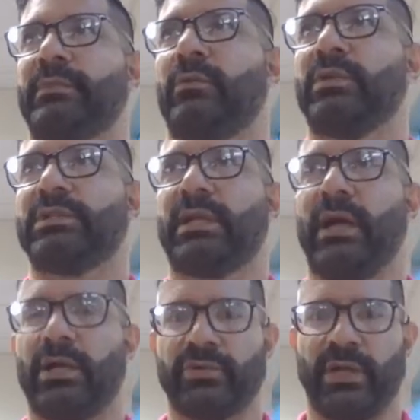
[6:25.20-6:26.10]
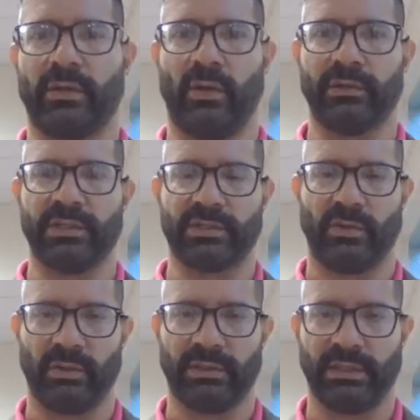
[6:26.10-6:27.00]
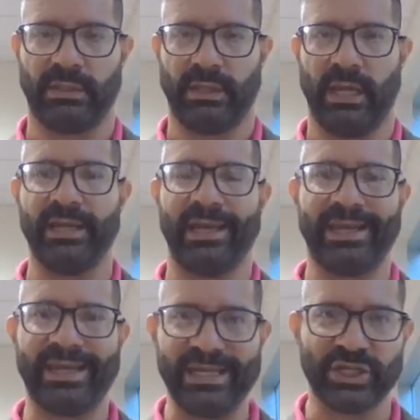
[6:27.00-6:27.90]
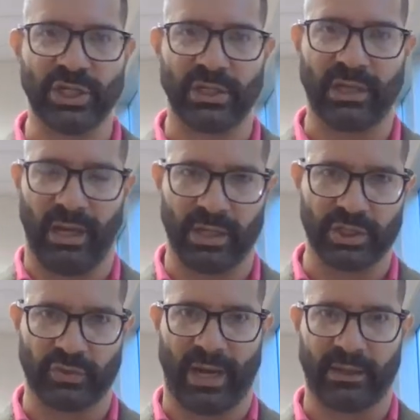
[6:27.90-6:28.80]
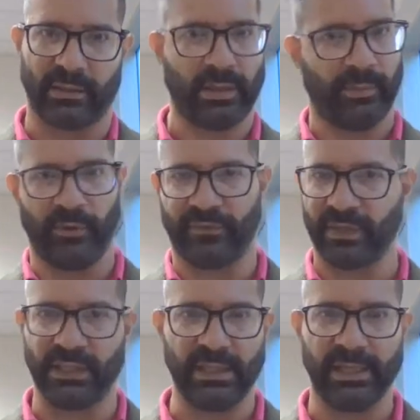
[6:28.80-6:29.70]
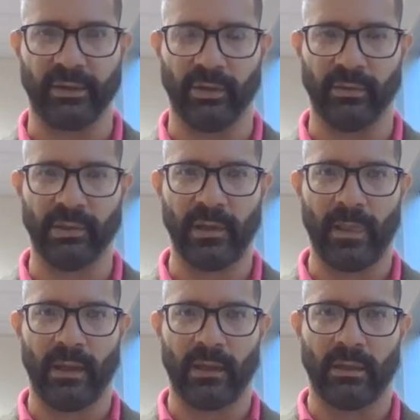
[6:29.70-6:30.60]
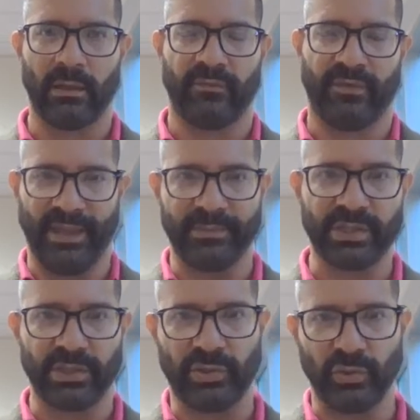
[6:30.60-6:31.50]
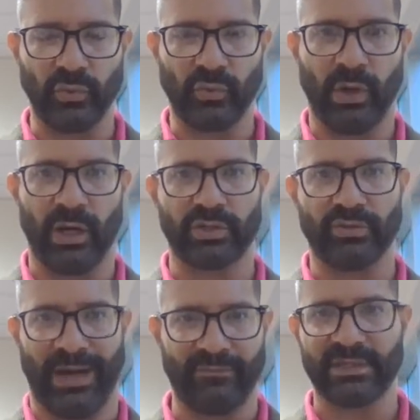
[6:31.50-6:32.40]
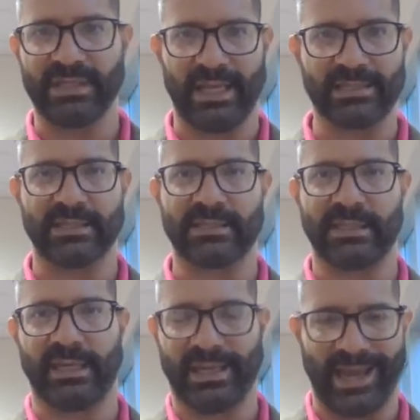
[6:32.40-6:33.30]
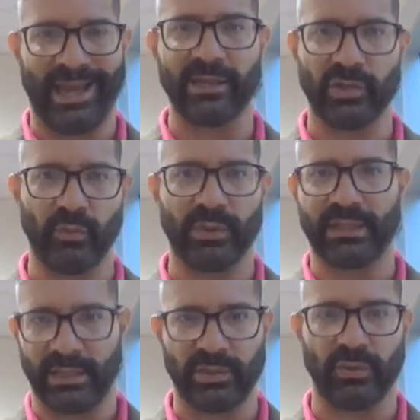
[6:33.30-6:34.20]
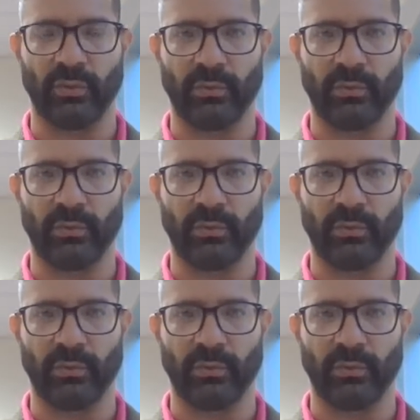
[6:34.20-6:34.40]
what's the contract called? It's called an adhesion contract. They're perfectly legal. For them to do a driver's license, they can do what they do.